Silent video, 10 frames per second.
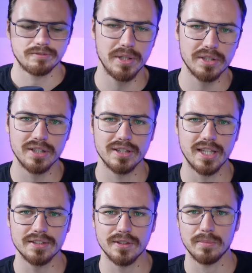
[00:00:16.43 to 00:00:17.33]
Bitcoin
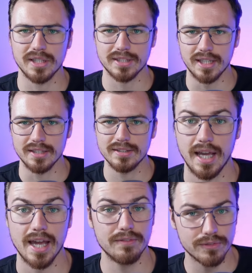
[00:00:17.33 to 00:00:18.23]
does not make sense,
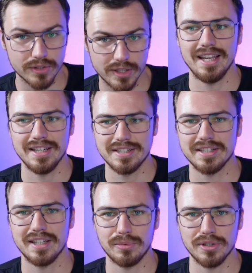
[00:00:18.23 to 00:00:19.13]
every
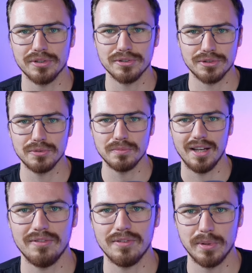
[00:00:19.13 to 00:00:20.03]
energy that we consume
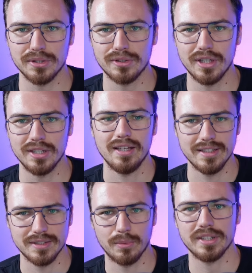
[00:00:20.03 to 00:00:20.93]
with Bitcoin
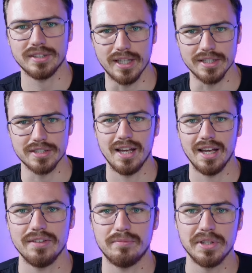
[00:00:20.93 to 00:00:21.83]
is a wasted energy.
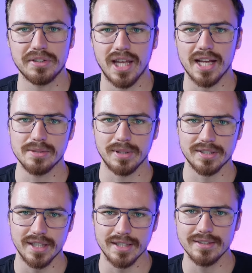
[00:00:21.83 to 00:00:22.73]
And if Bitcoin actually makes
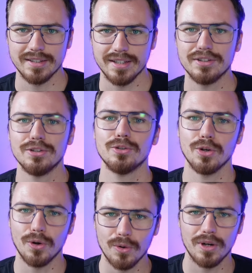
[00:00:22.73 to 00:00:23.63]
sense, then
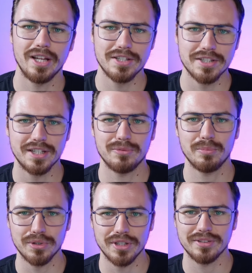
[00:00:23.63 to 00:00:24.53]
no energy that we
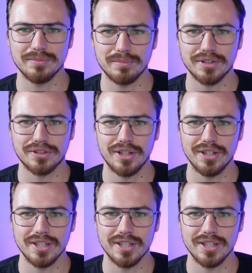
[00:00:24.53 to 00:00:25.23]
put in Bitcoin